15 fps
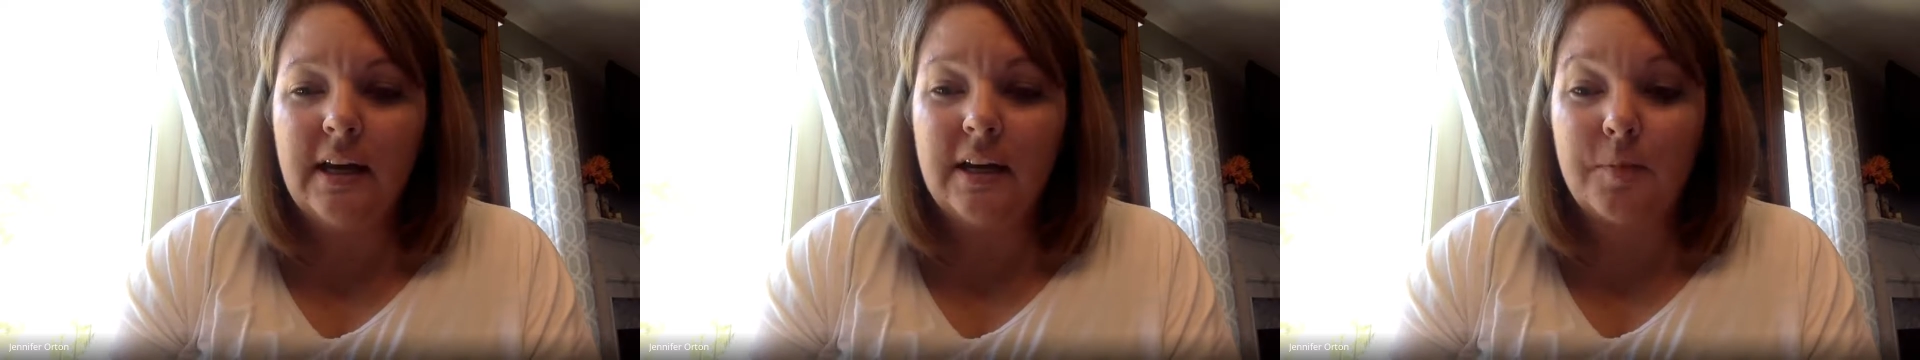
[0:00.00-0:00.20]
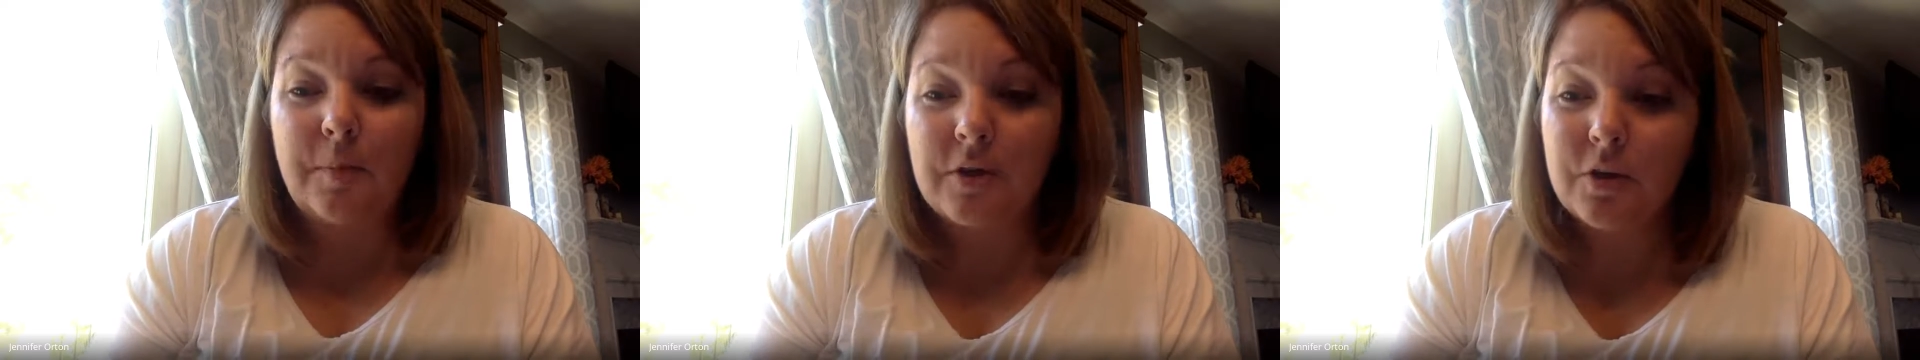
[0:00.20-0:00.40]

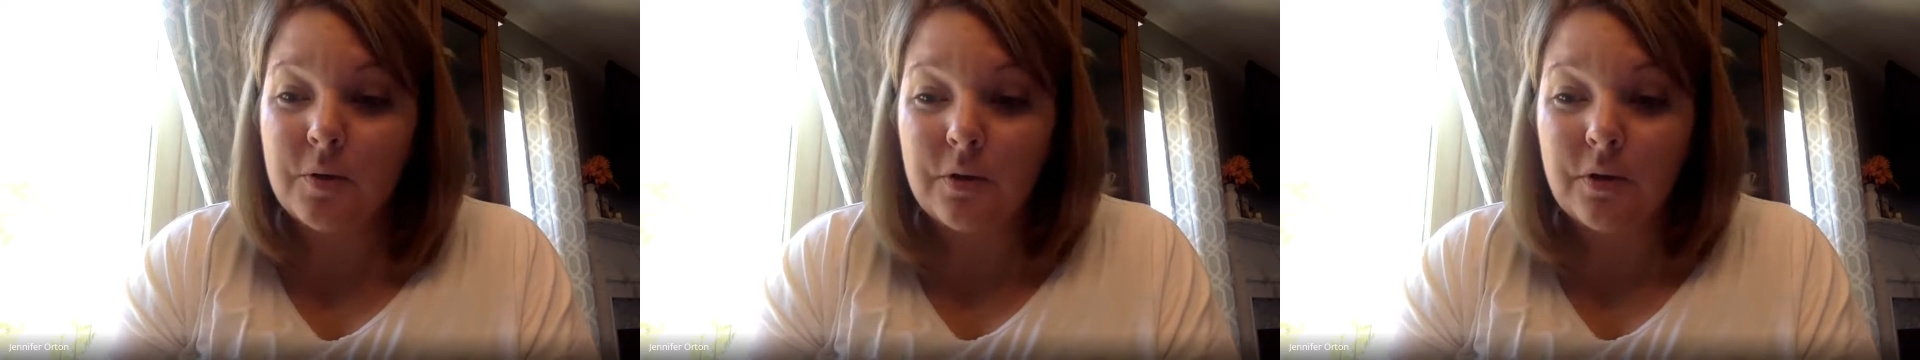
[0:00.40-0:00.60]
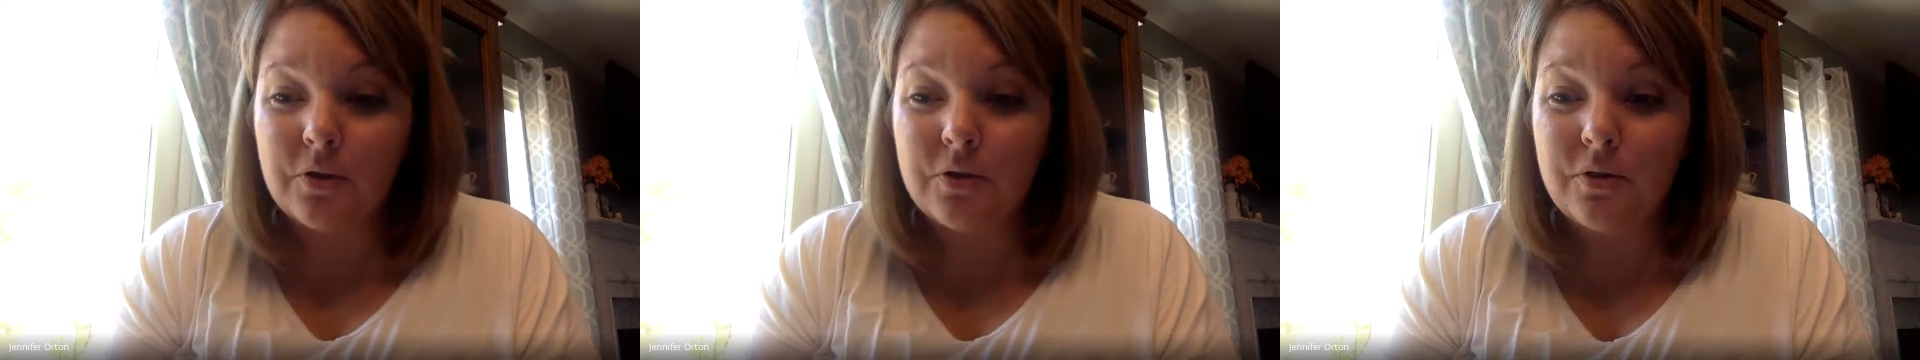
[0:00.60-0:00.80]
especially
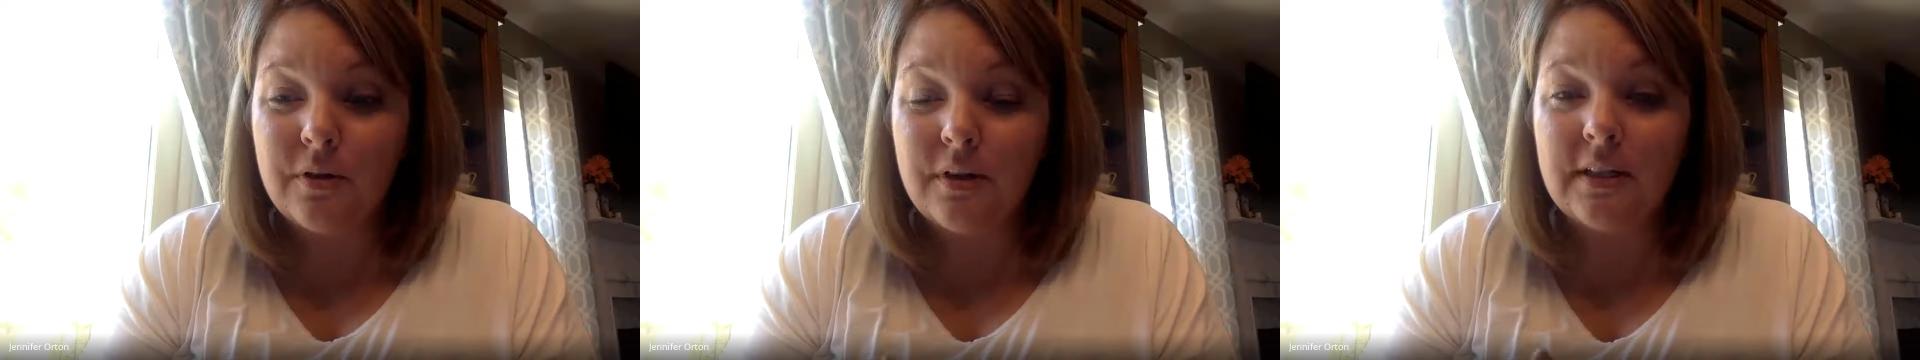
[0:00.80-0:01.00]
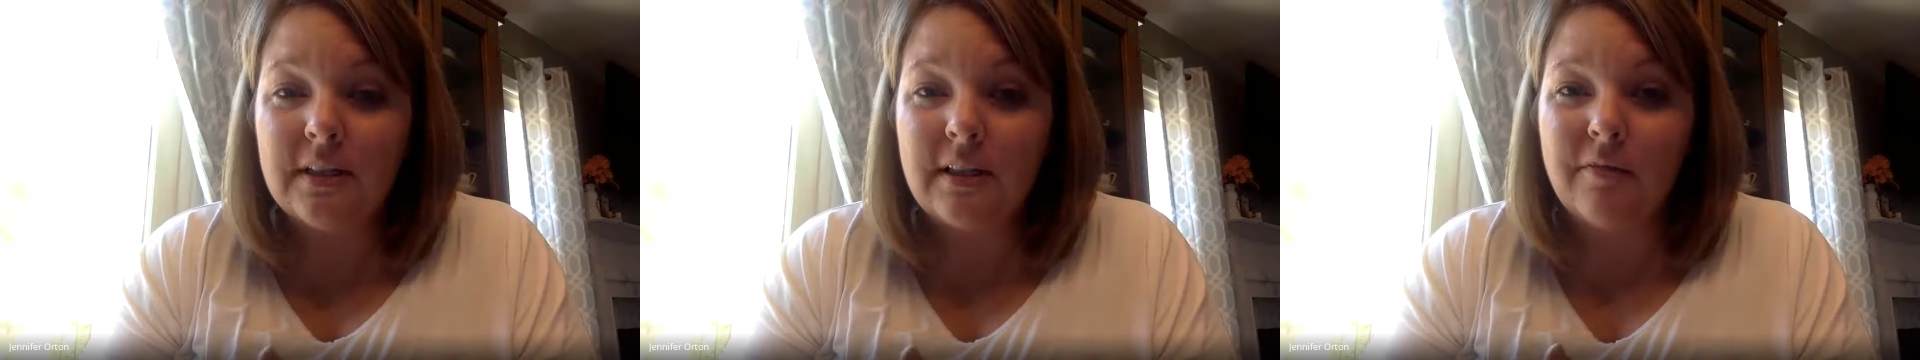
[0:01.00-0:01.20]
with your
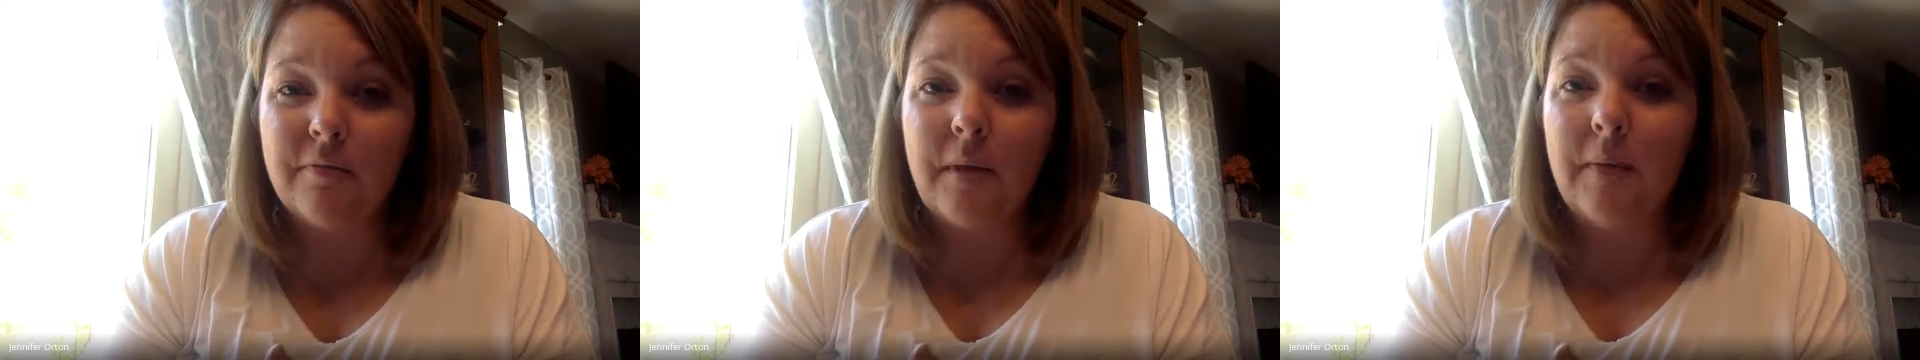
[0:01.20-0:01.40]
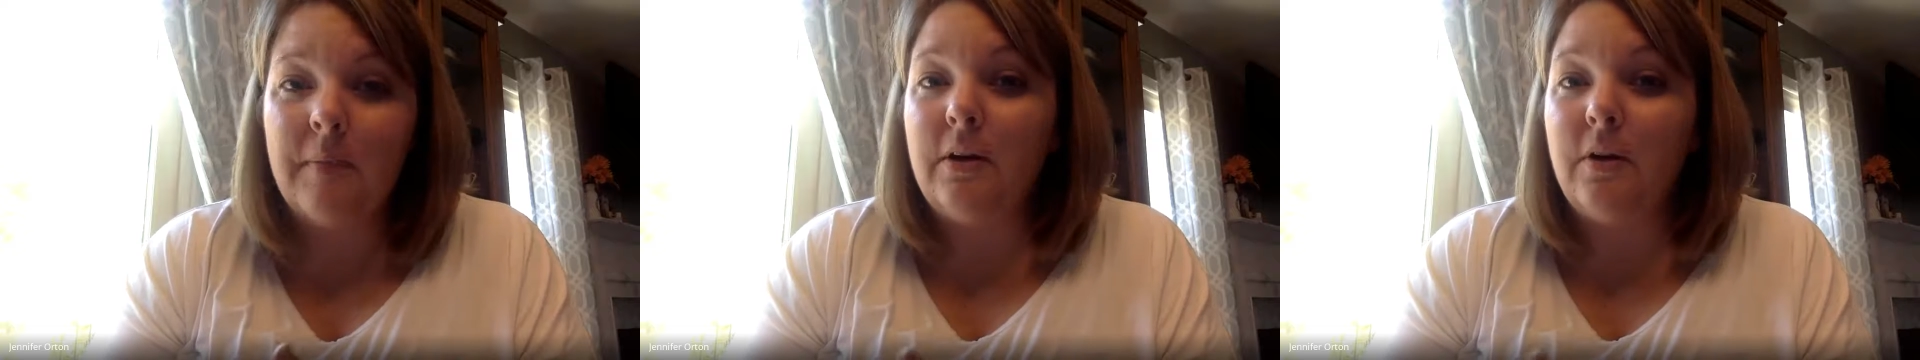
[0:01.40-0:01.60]
students, have
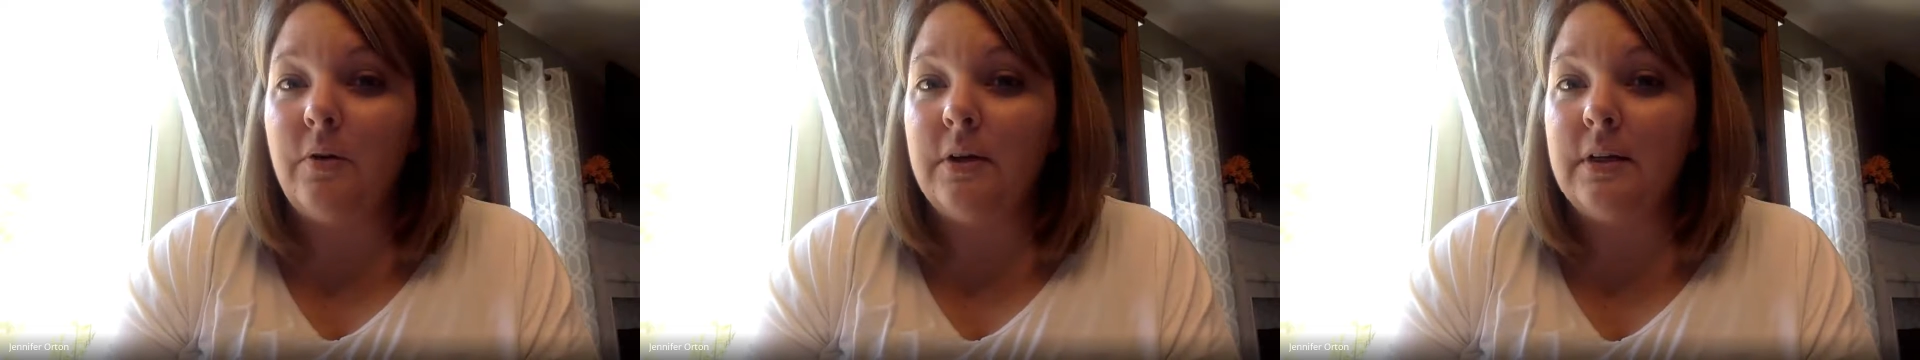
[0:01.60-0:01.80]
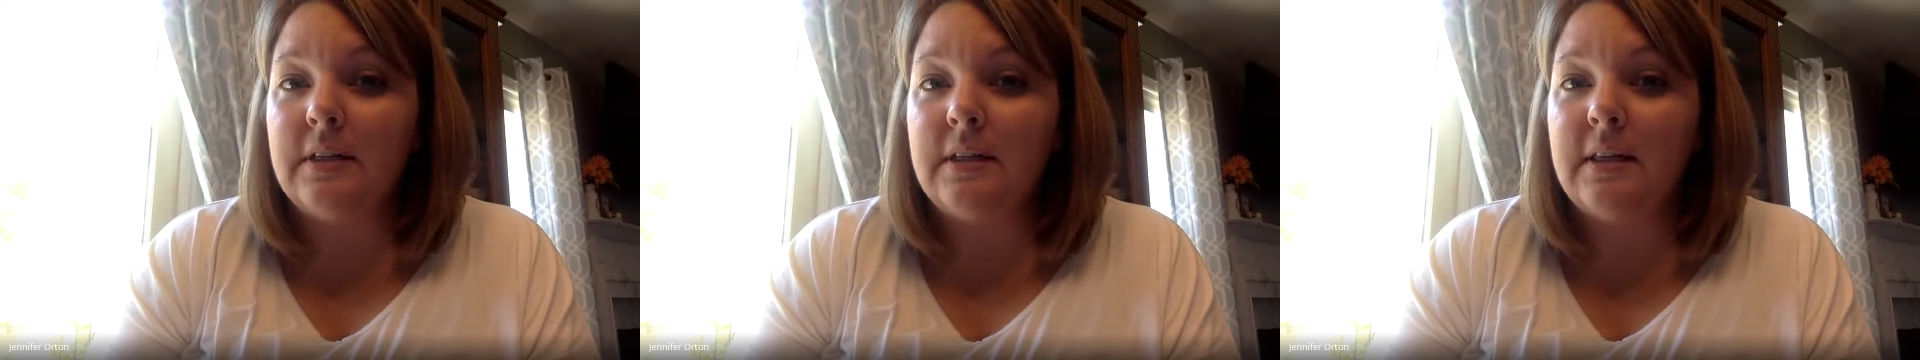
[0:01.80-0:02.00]
maybe
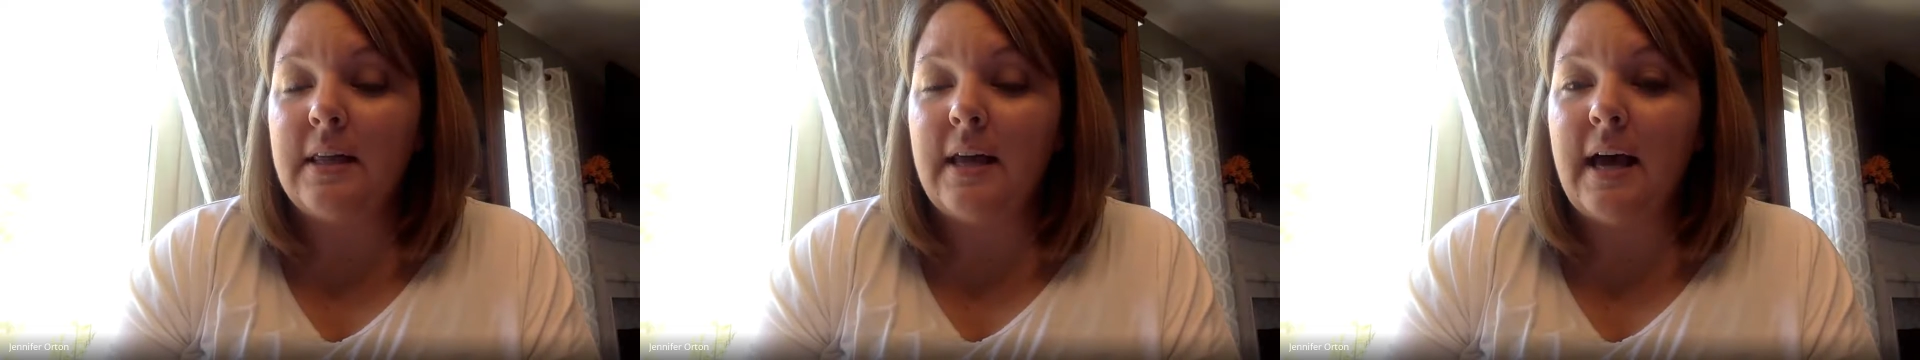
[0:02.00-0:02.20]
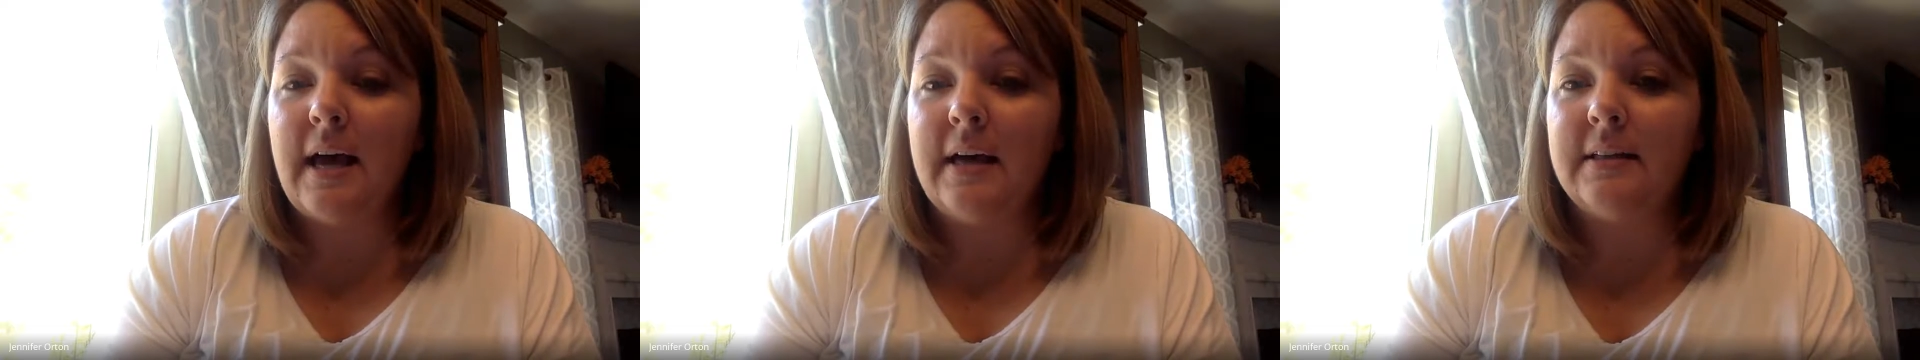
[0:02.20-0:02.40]
noticed
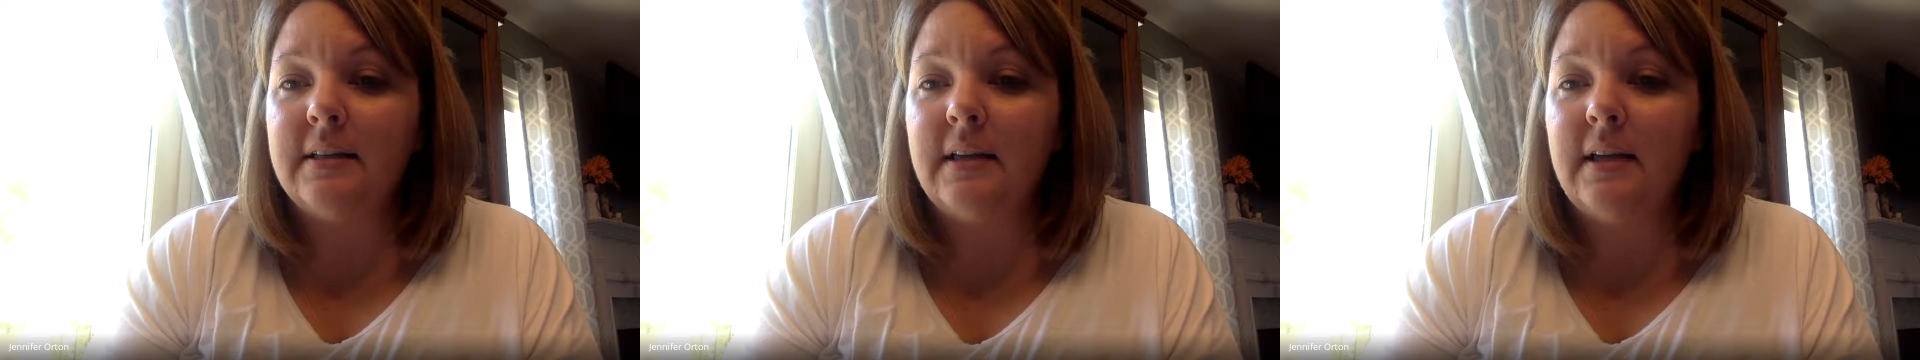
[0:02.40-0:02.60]
that